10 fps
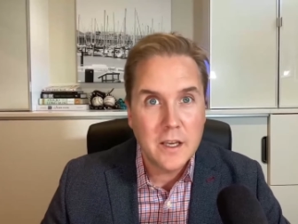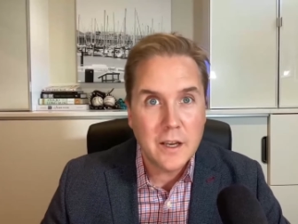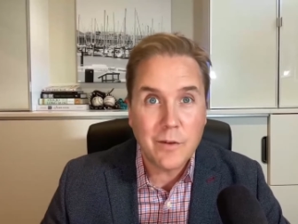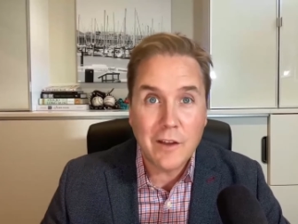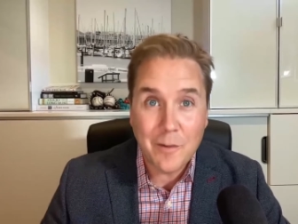
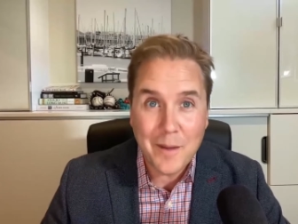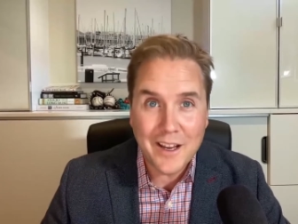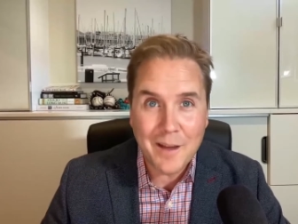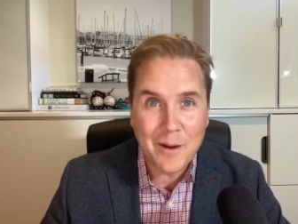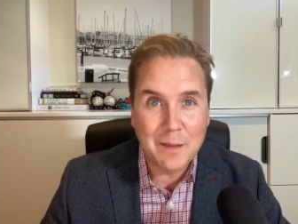If we haven't met
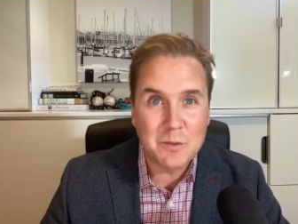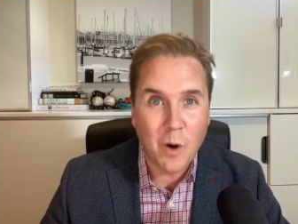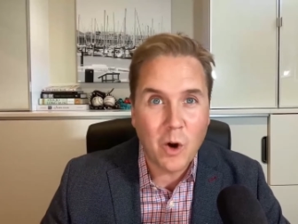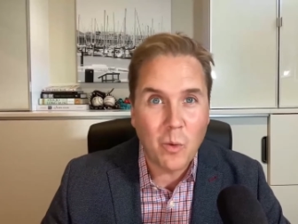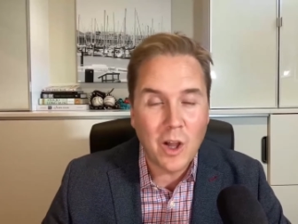yet, my name is
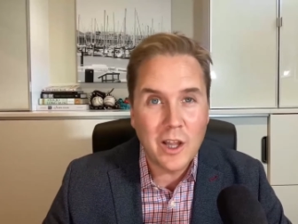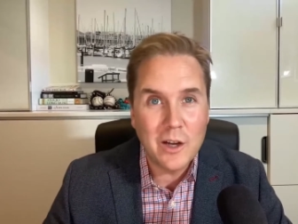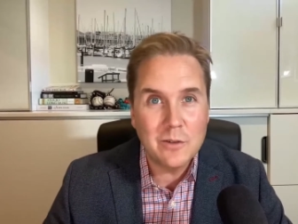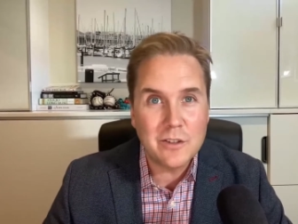Mark Walhout.